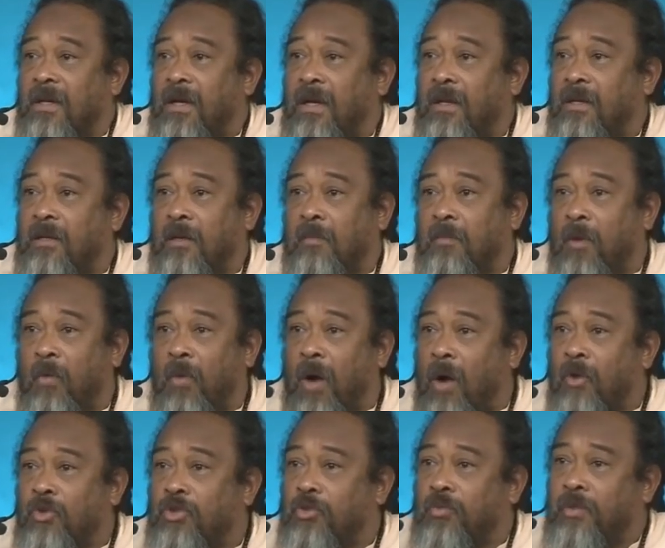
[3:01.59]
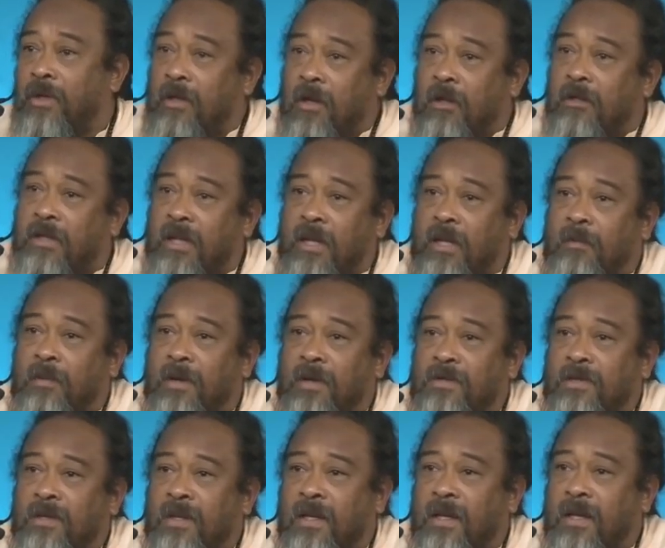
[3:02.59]
And you think, but how should we not take it
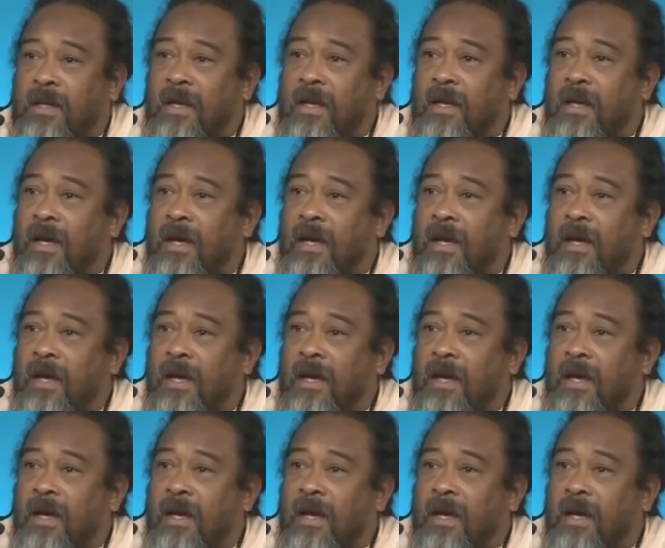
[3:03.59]
personally?